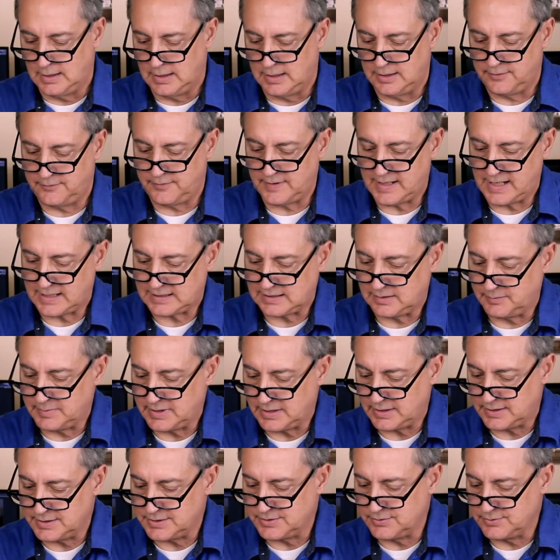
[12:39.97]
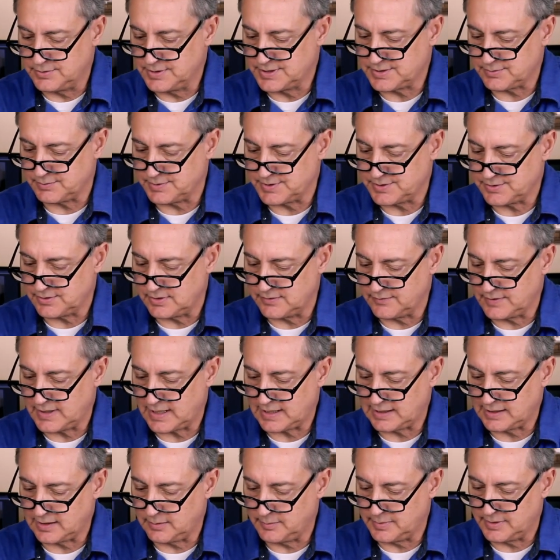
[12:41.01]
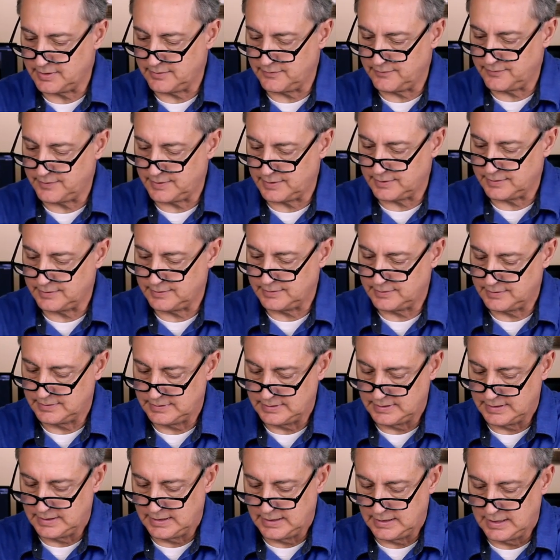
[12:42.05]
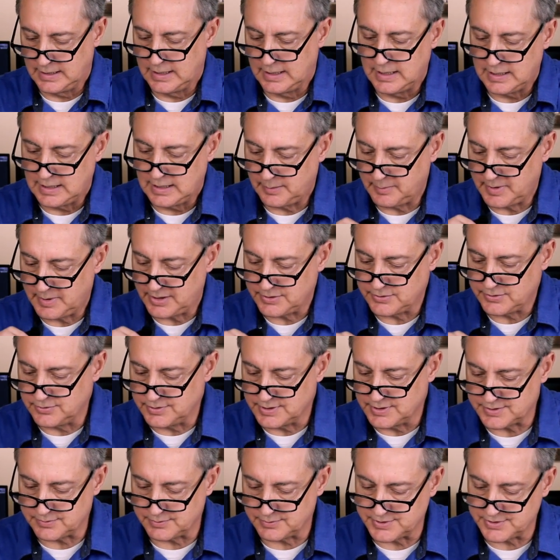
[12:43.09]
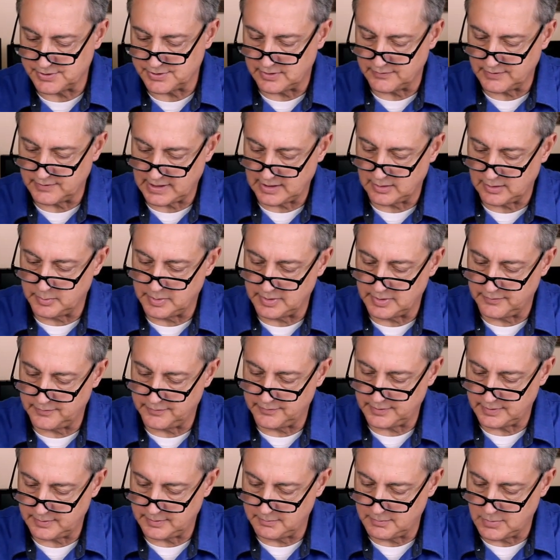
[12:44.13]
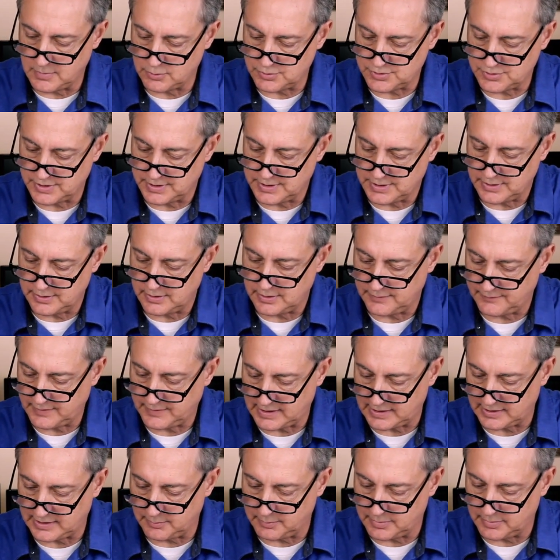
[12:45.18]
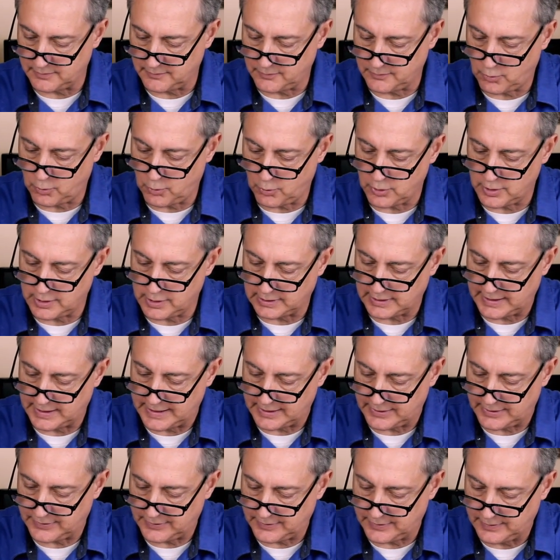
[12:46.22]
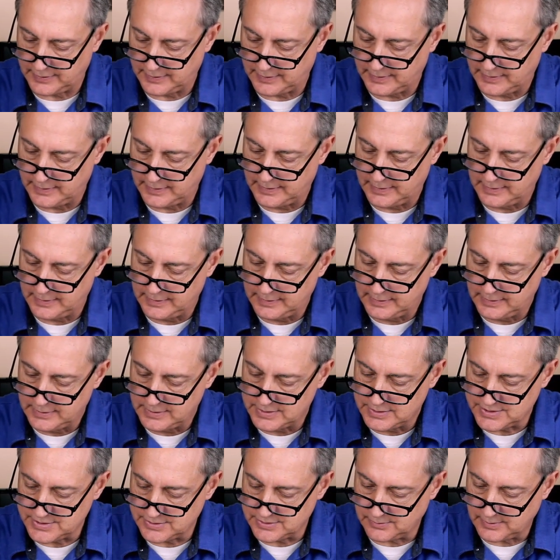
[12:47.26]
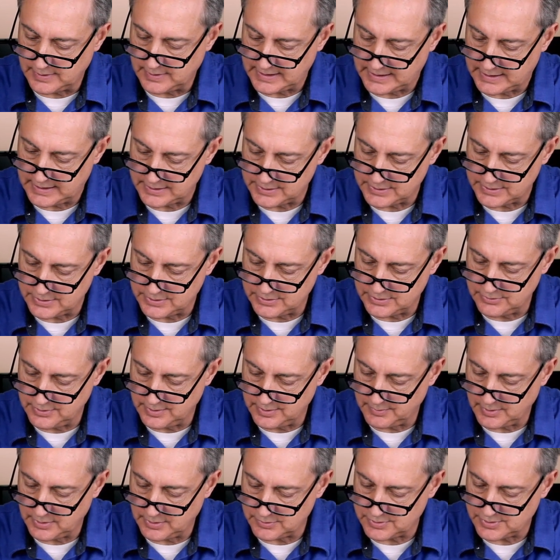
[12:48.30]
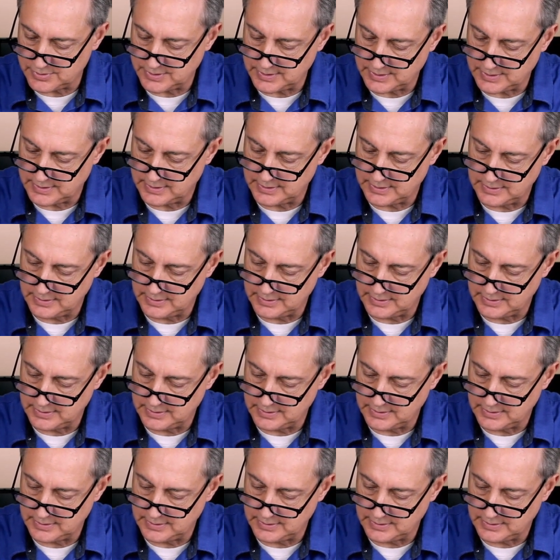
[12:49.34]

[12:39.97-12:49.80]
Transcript: In fact, let me undo this one so I've got a little bit of, uh, let me undo this one so I've got a little bit of motion here. I've got a little bit of cord length so I can do the motion.